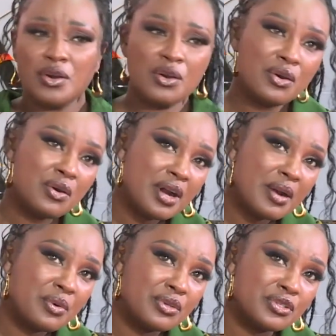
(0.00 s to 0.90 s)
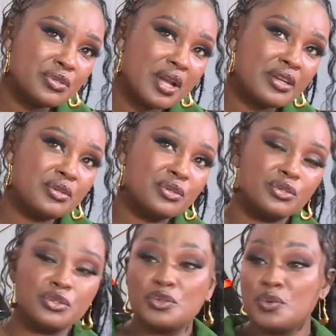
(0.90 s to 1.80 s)
Oh, I want to, I don't know
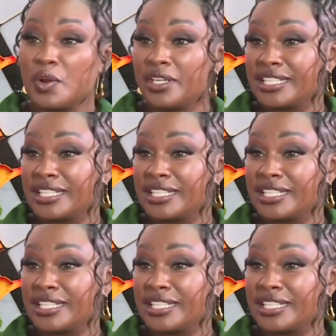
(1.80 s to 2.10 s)
to do what.